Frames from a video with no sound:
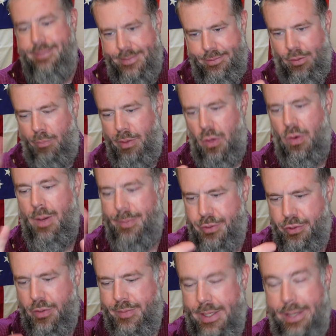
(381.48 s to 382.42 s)
don't blow it up, but
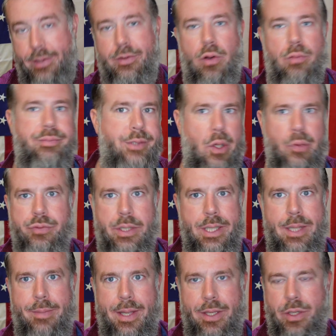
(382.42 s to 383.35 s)
you know what I'm saying. Don't
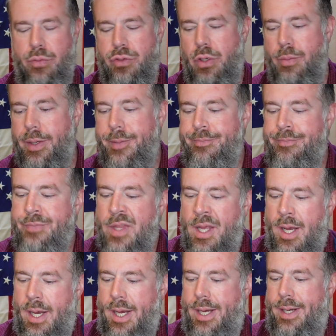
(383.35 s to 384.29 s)
delete me at YouTube.
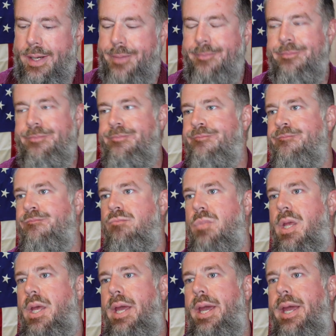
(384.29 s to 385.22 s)

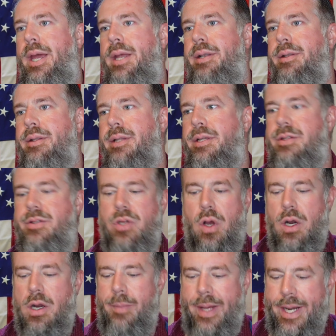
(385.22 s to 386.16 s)
And let's
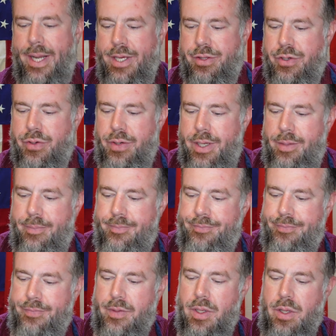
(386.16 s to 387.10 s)
talk about ice cream.
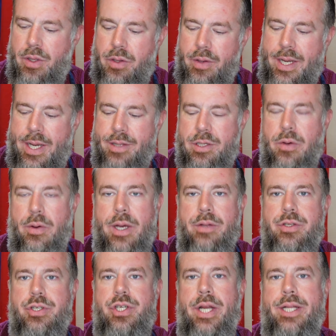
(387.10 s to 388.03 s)
You guys go out
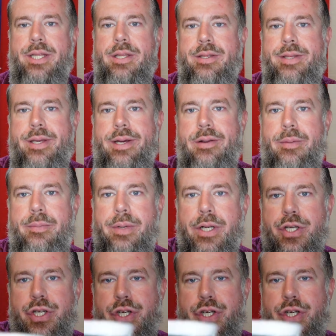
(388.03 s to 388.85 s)
and check this out. I'm going to